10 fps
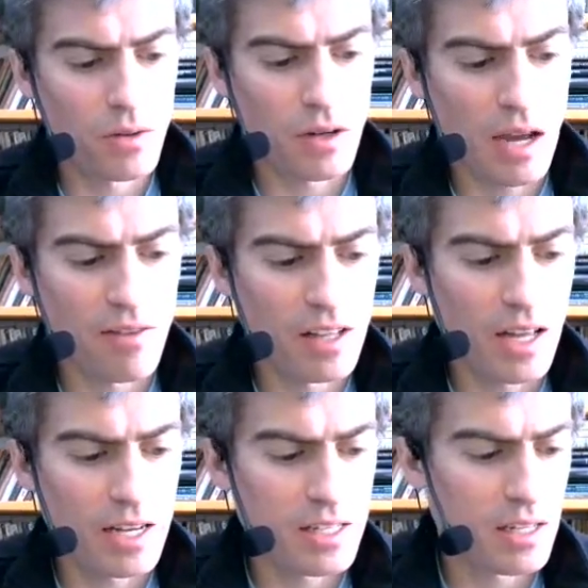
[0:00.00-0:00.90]
have the
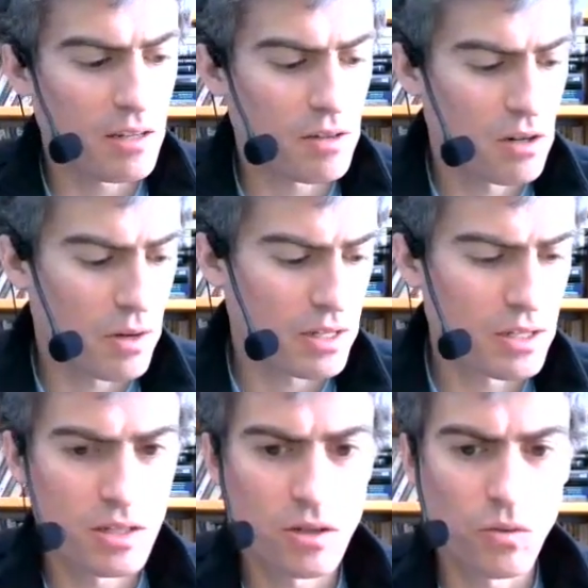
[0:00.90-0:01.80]
client send all
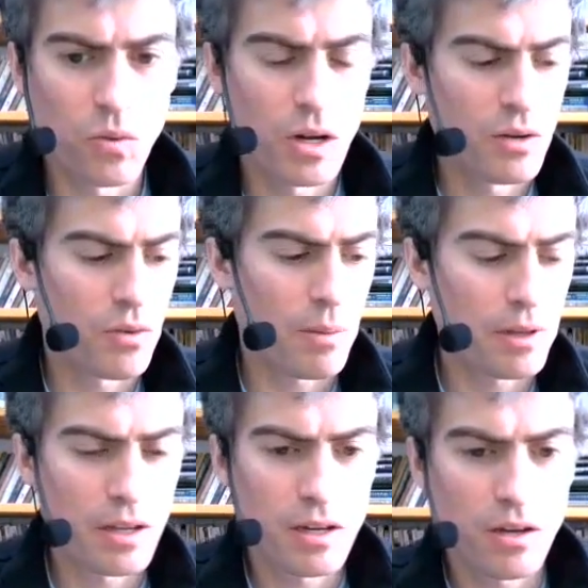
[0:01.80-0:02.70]
requests to one
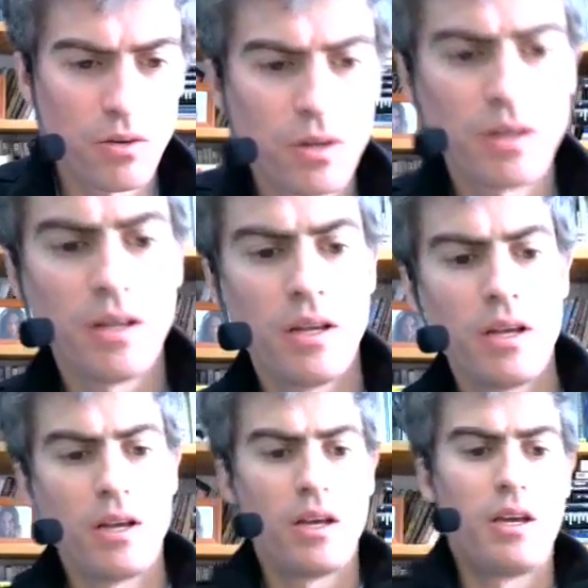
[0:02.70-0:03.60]
replica node,
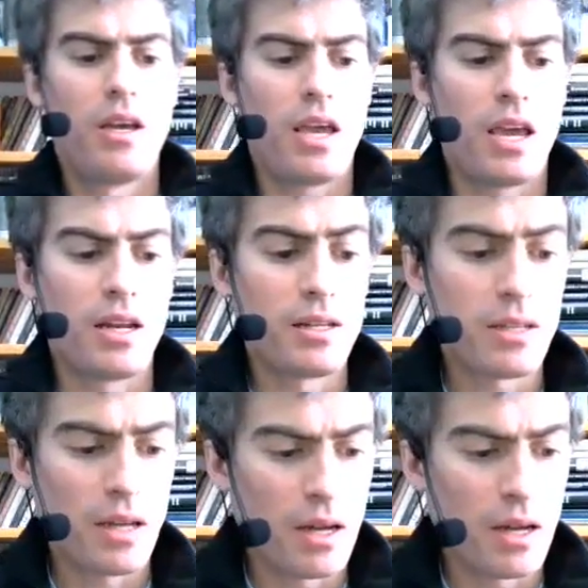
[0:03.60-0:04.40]
and